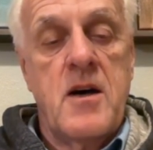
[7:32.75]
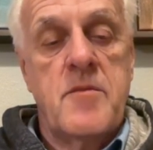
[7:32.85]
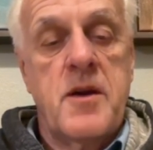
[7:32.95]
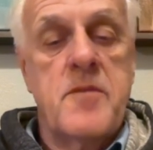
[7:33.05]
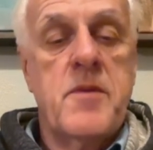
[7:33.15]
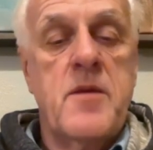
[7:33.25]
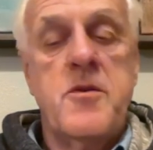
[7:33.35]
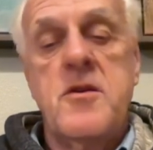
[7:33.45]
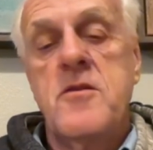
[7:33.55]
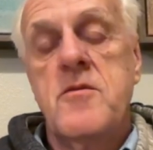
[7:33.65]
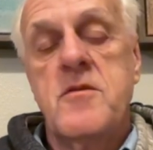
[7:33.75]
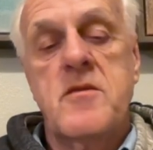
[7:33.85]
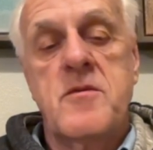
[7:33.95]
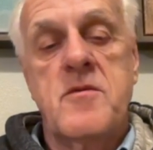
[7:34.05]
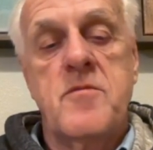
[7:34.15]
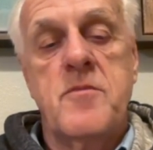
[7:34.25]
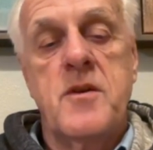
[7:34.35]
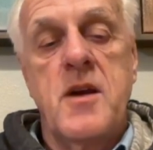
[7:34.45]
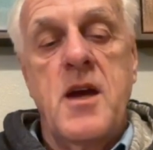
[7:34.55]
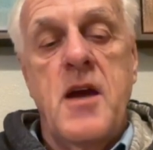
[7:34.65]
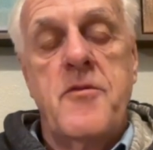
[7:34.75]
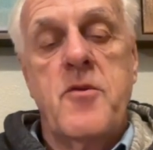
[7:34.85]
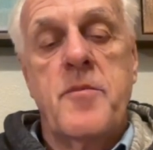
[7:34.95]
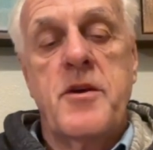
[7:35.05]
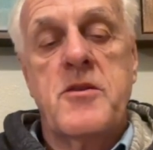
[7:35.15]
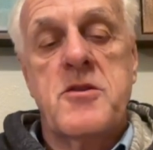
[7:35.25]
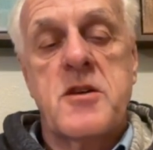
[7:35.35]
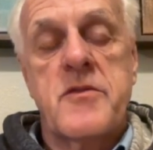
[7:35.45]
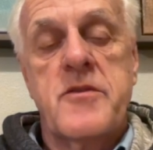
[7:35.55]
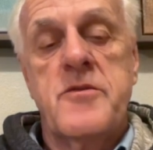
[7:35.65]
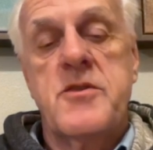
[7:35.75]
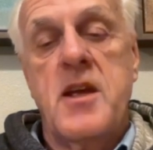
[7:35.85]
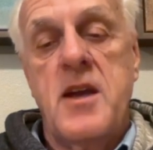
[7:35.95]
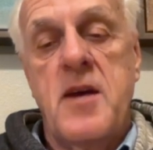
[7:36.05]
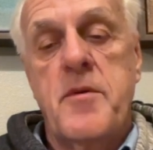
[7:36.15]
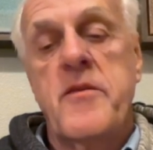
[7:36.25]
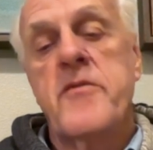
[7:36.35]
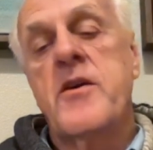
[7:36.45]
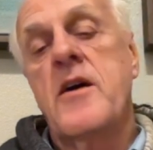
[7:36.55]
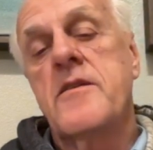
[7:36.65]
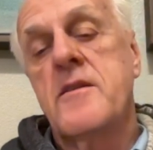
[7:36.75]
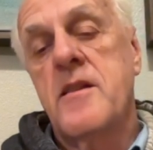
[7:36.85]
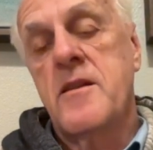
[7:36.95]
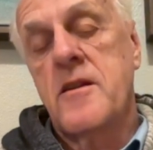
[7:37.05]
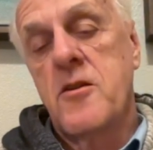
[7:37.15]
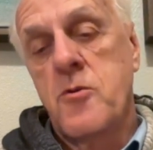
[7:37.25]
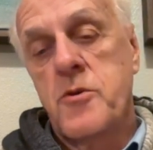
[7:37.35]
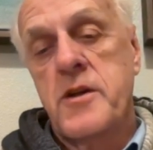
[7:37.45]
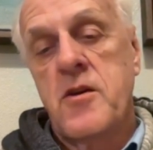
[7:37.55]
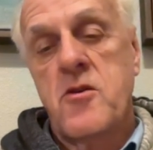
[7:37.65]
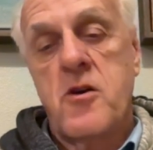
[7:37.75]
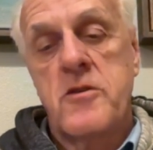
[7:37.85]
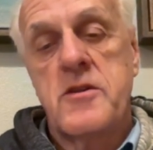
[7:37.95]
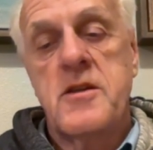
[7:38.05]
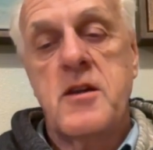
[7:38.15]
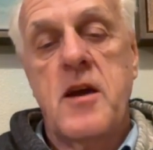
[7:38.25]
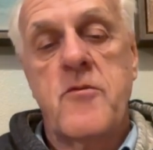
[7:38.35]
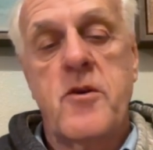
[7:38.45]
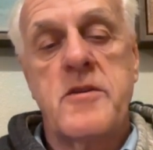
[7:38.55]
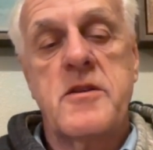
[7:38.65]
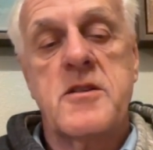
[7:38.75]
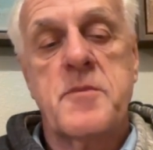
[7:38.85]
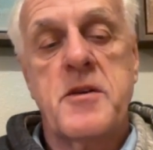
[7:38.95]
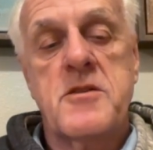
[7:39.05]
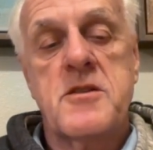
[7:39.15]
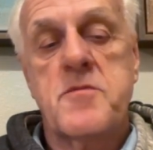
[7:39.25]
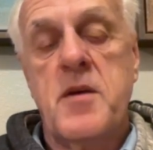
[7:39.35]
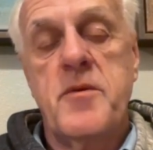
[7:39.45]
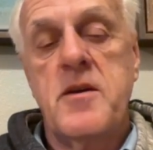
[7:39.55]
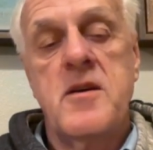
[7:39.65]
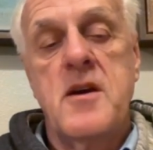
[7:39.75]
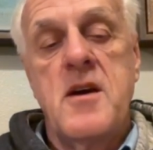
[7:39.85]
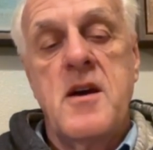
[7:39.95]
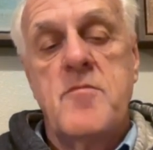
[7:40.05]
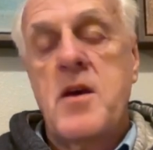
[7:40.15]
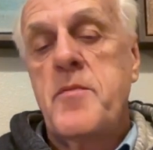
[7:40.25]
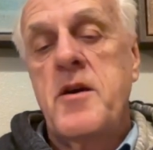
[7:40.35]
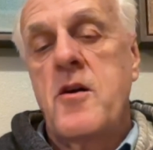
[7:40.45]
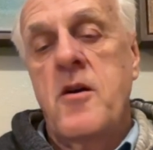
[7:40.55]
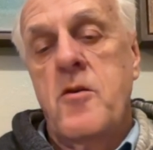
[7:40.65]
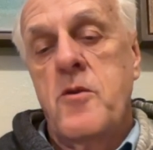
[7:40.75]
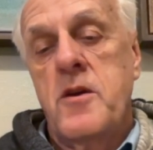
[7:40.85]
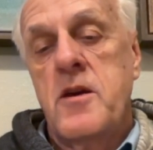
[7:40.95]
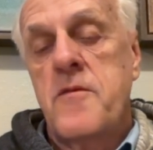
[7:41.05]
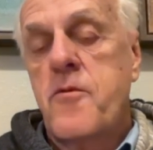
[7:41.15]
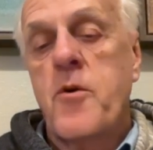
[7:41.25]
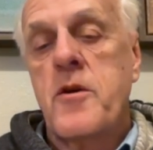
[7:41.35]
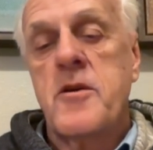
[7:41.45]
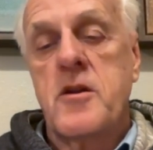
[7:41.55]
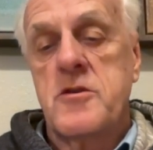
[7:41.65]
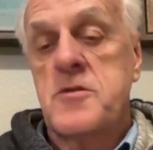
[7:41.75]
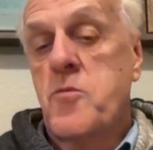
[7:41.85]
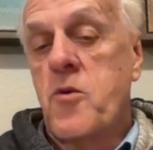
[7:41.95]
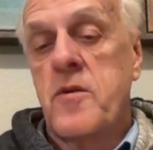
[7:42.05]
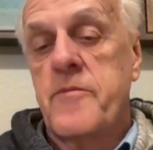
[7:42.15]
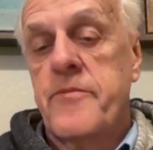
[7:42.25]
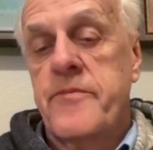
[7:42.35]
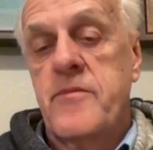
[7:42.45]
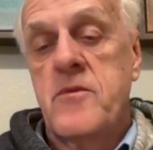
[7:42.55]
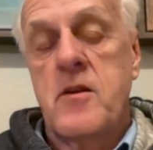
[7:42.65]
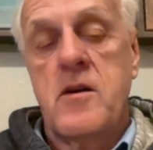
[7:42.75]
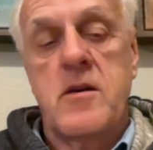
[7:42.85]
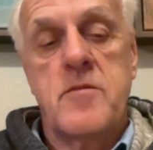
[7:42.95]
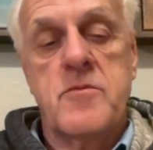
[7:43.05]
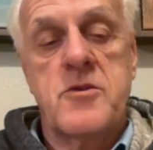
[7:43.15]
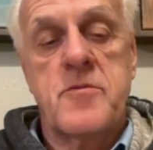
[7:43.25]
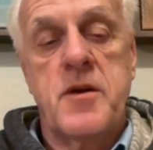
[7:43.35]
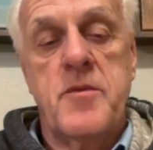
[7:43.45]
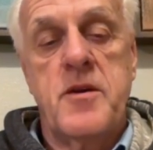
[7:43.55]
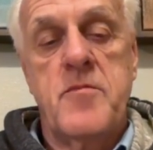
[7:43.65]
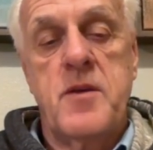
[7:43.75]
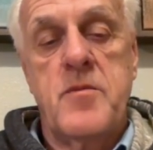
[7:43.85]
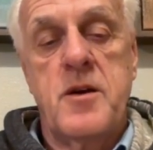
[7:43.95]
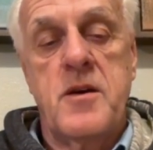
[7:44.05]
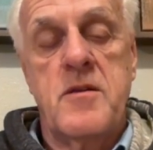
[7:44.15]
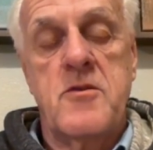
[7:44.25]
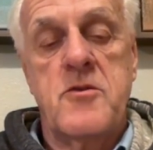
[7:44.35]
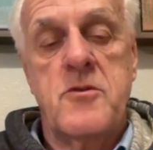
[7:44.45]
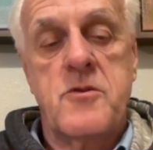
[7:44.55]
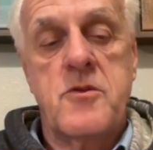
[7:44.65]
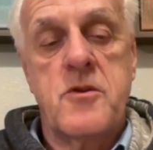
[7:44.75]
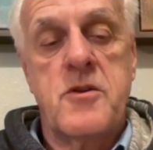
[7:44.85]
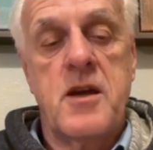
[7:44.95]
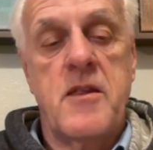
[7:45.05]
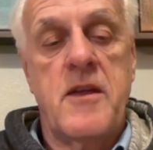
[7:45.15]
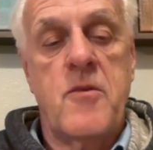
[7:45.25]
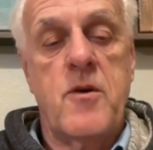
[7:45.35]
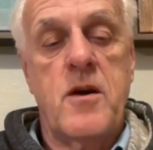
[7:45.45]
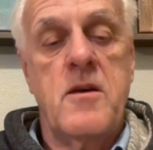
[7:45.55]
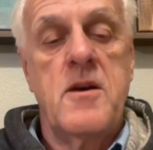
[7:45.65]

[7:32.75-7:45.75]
And maybe you can, if you want to be conservative, you say, yeah, but if I've got the lower down card that didn't have quite the expenses, maybe I only get $400 more. So maybe you could take it that way.